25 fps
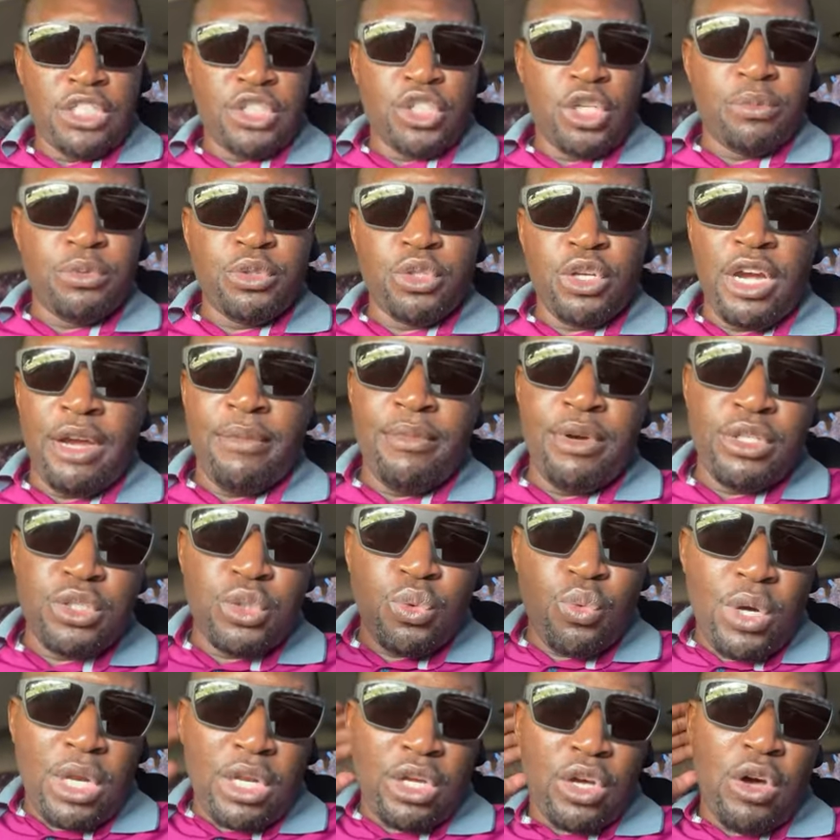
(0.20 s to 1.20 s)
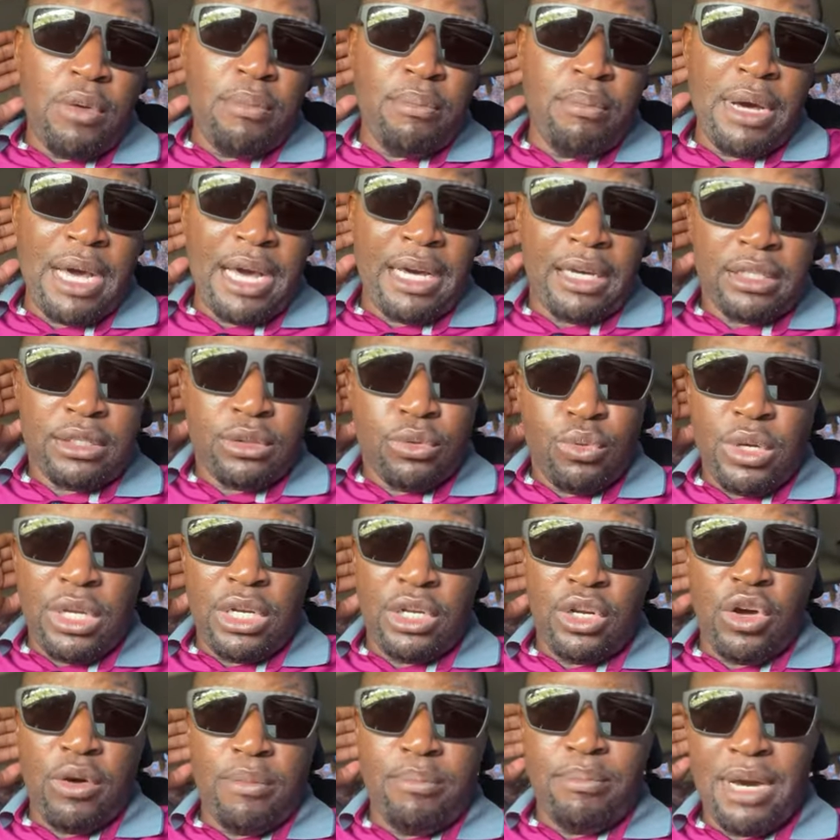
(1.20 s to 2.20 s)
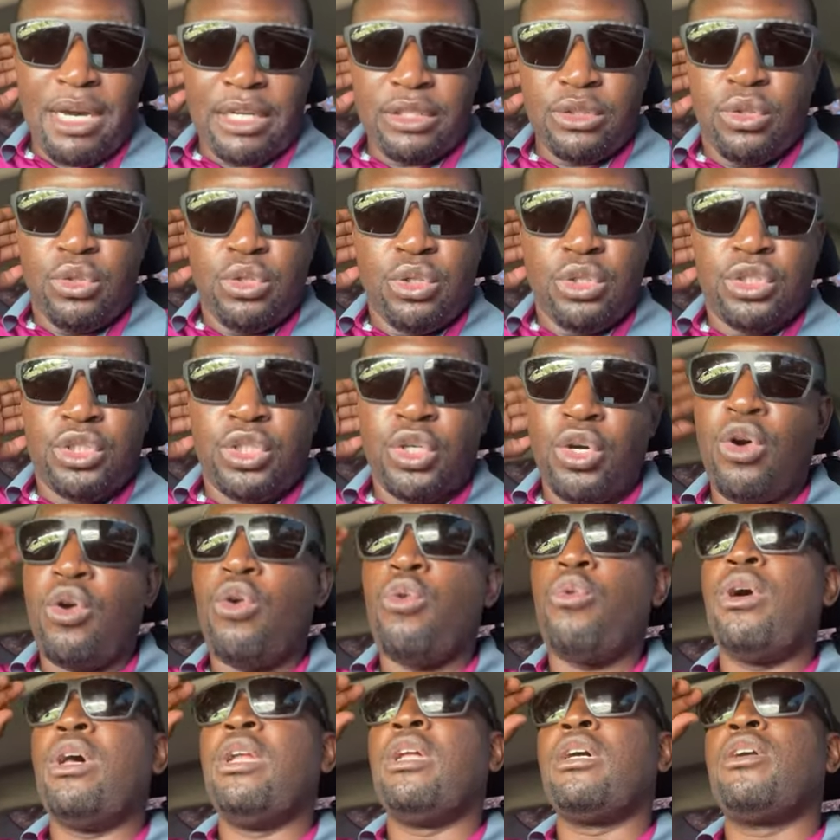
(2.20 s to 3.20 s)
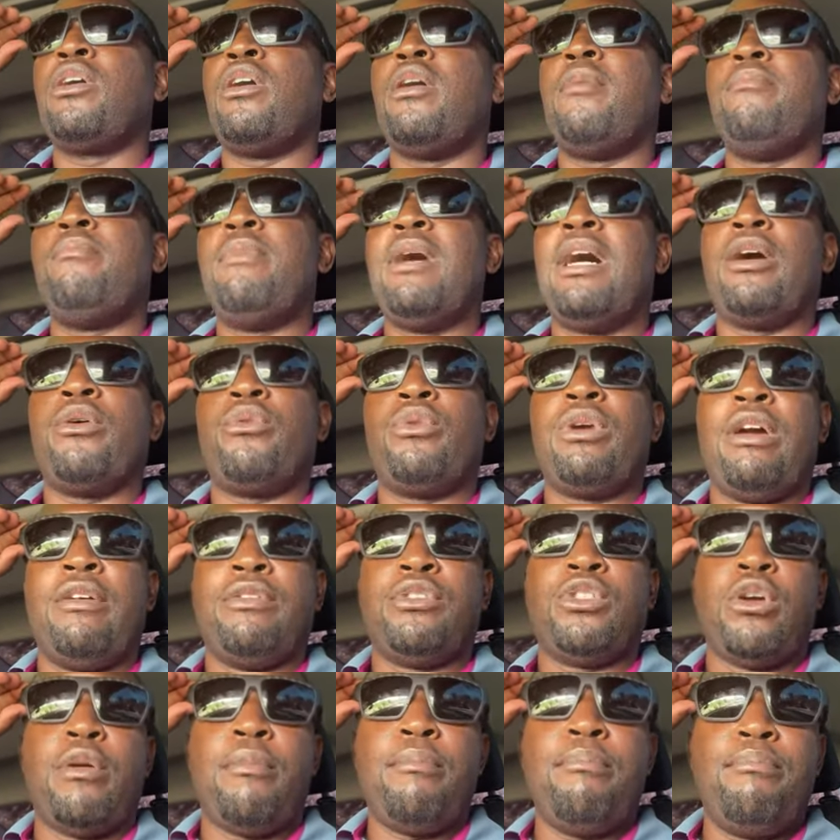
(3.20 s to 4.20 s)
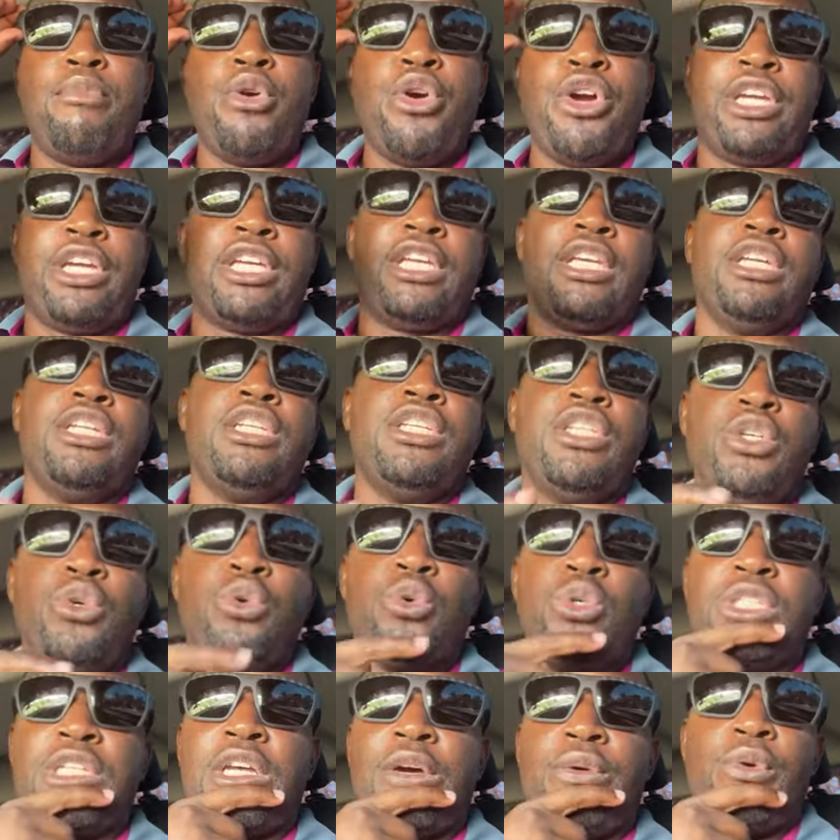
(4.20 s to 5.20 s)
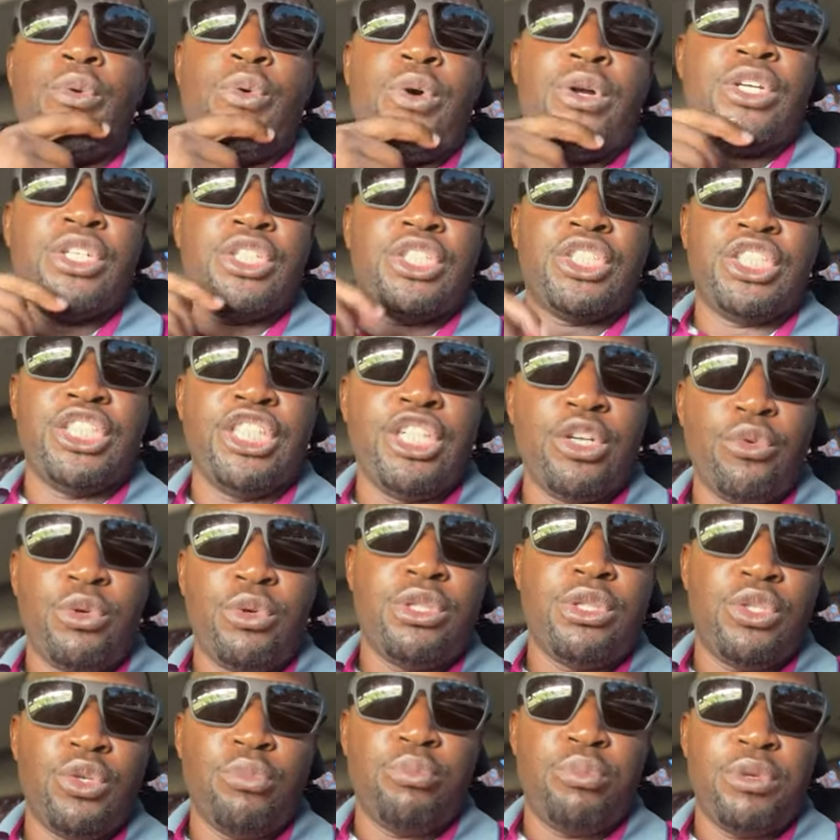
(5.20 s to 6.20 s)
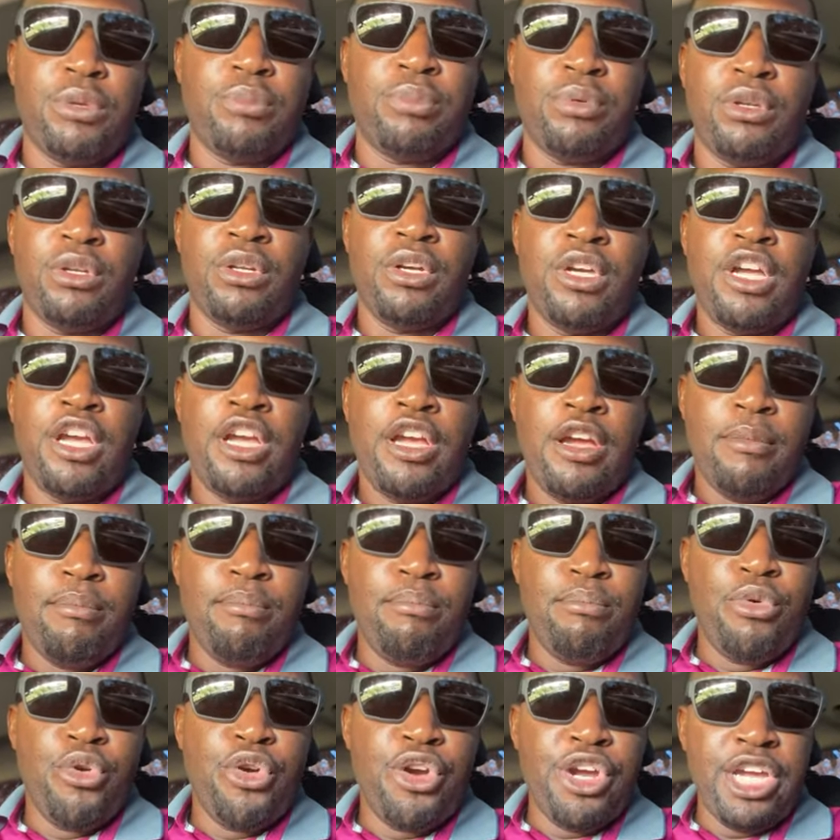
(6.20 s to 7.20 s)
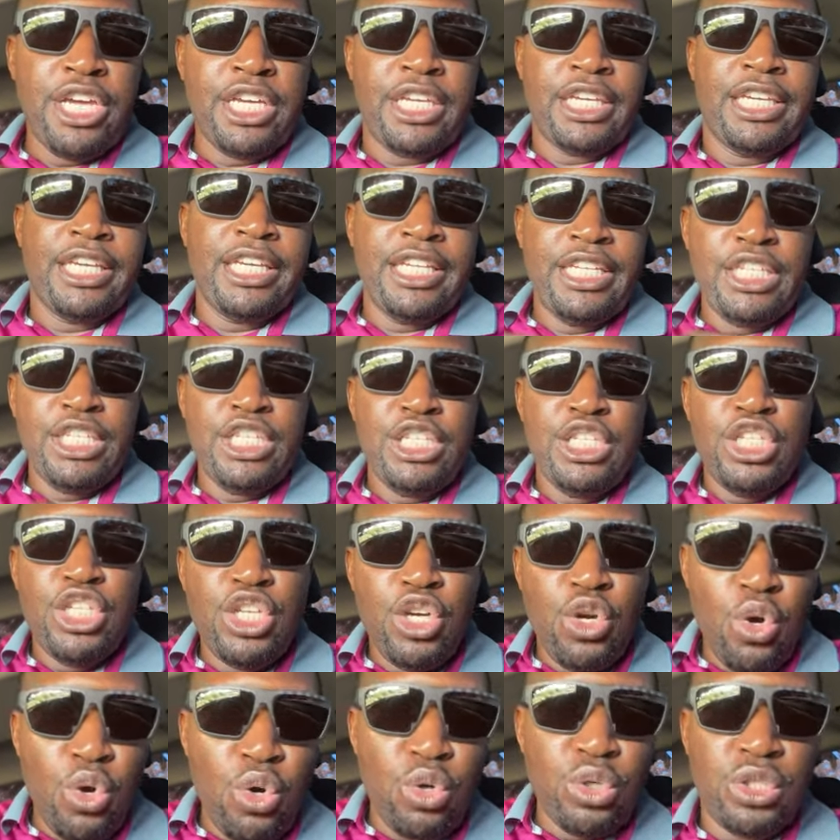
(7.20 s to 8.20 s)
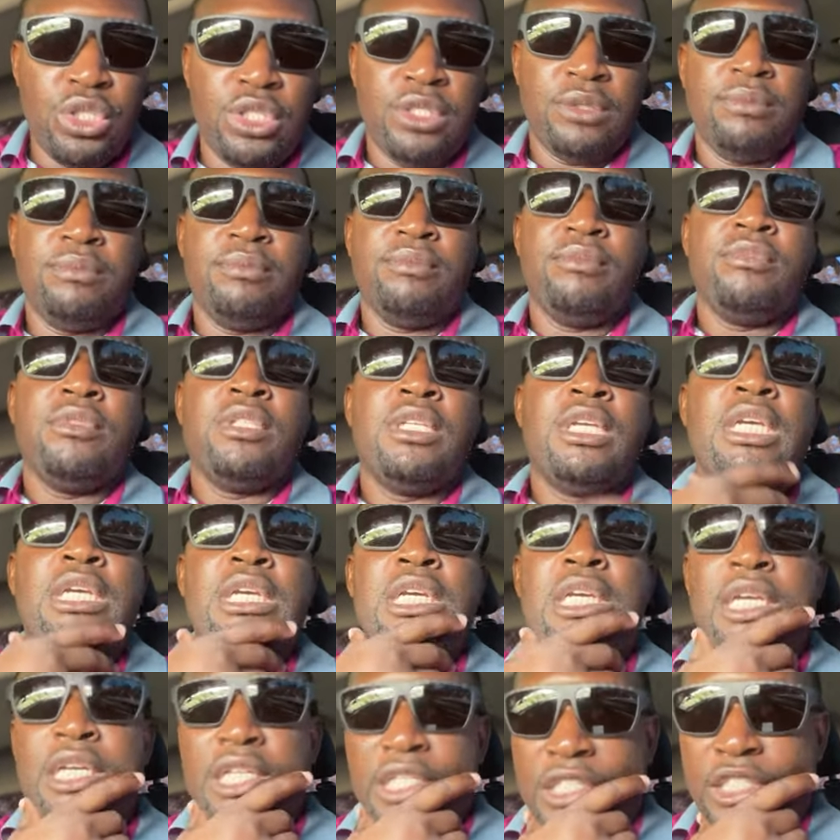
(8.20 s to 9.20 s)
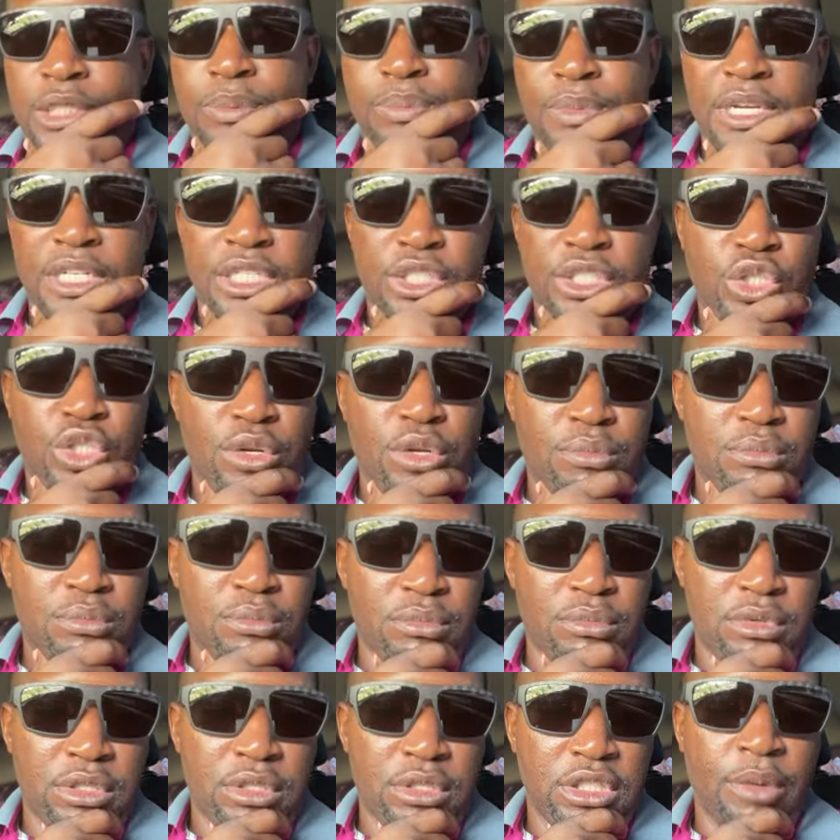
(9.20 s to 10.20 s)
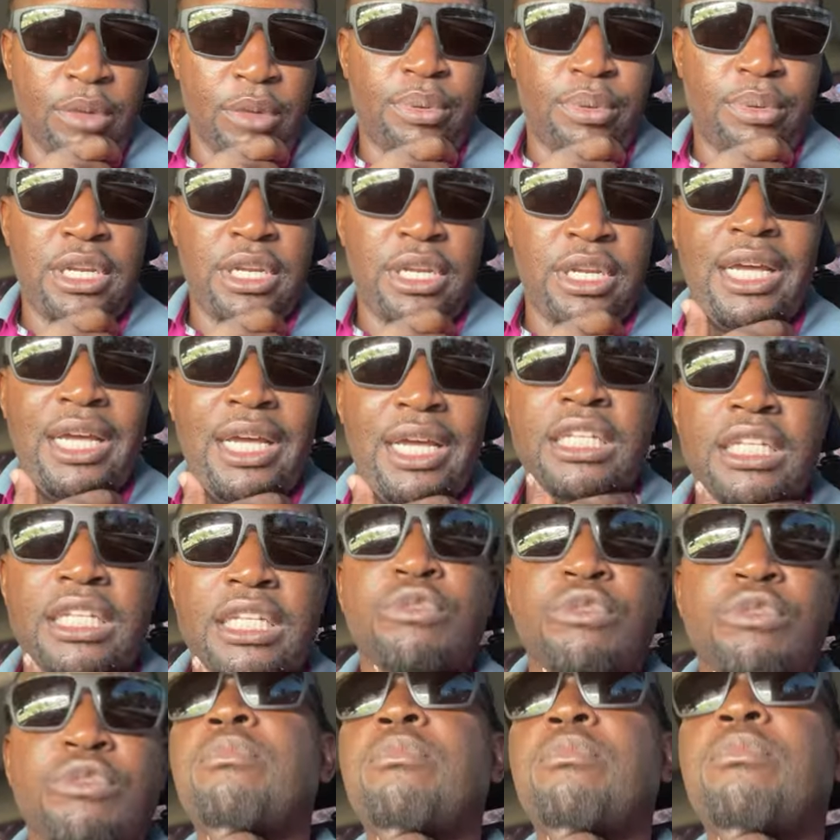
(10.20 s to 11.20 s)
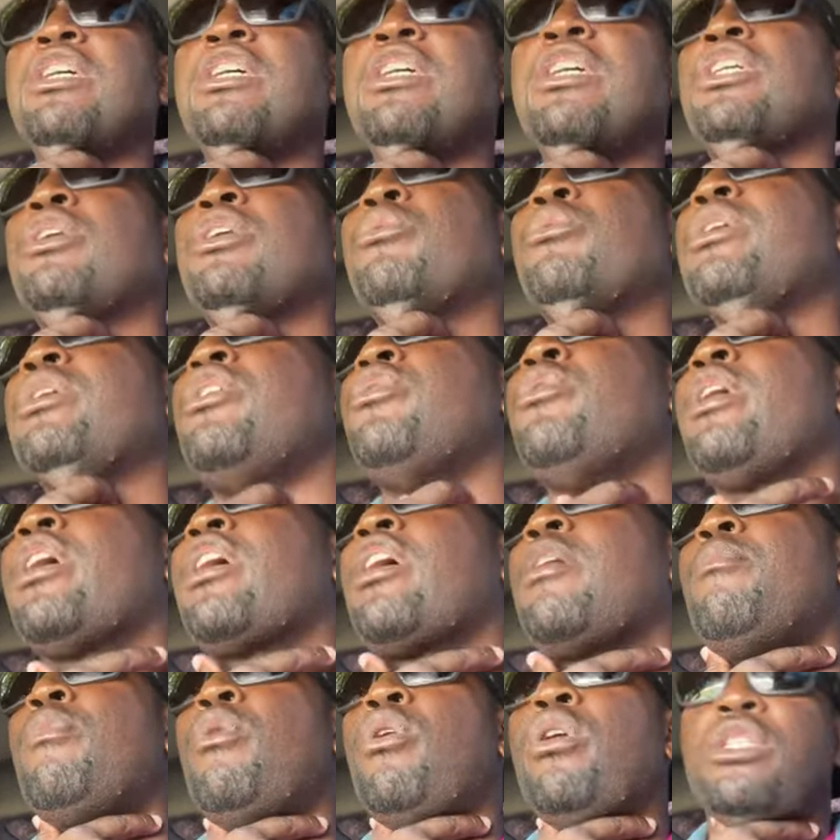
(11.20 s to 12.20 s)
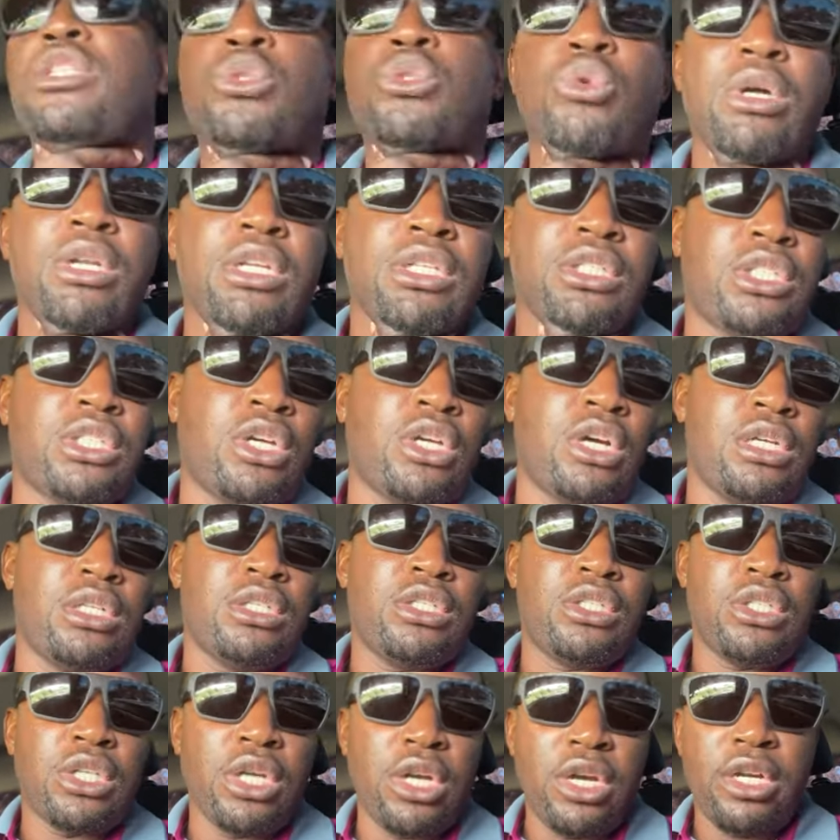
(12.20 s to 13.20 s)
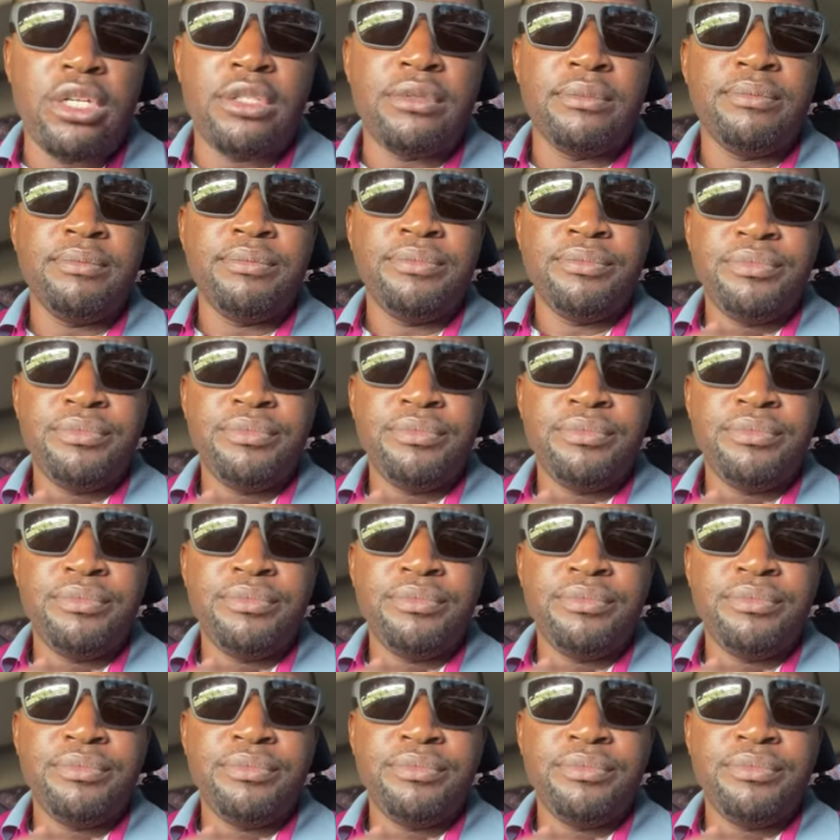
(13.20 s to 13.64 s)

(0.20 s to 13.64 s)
and subscribers, welcome back. Welcome back to the show. Welcome back. We have some breaking news that we want to share with you people. Breaking news. Yes, man. Some top of the line information where the Reggae Boyz squad is concerned.